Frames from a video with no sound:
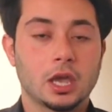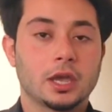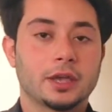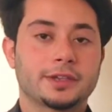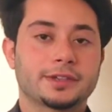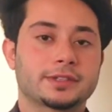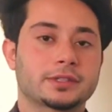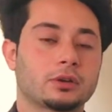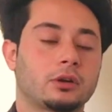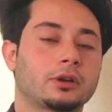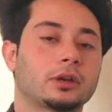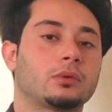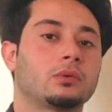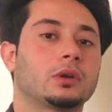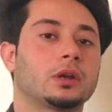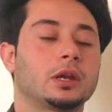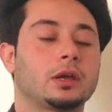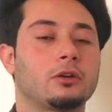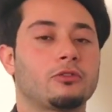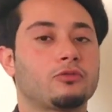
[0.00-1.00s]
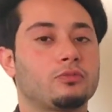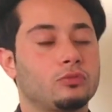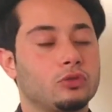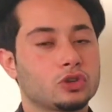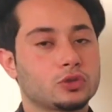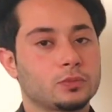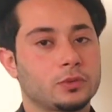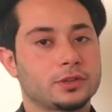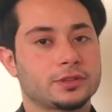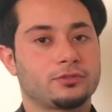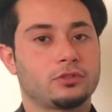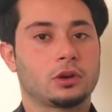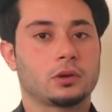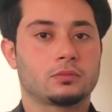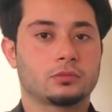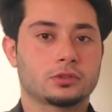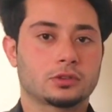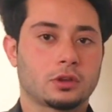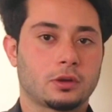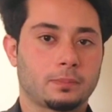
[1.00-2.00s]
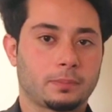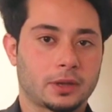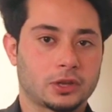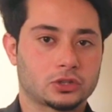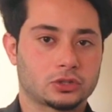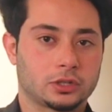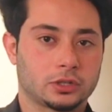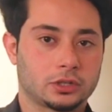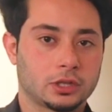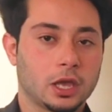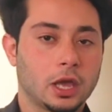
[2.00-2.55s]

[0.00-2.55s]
starting with a name of most merciful and most compassionate